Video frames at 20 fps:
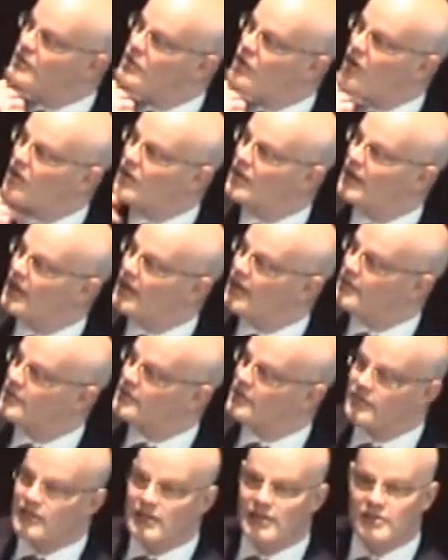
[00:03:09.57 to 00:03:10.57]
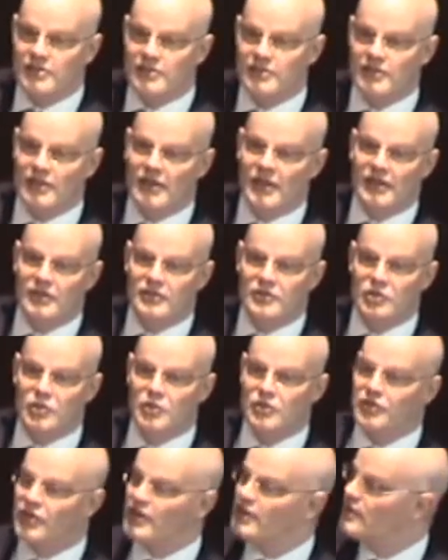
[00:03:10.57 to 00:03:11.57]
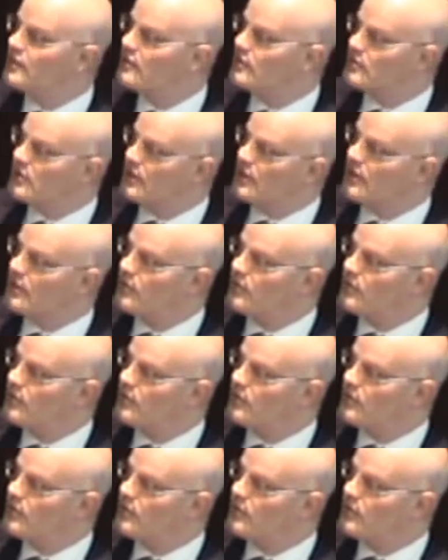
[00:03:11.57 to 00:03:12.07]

correlate these two figures,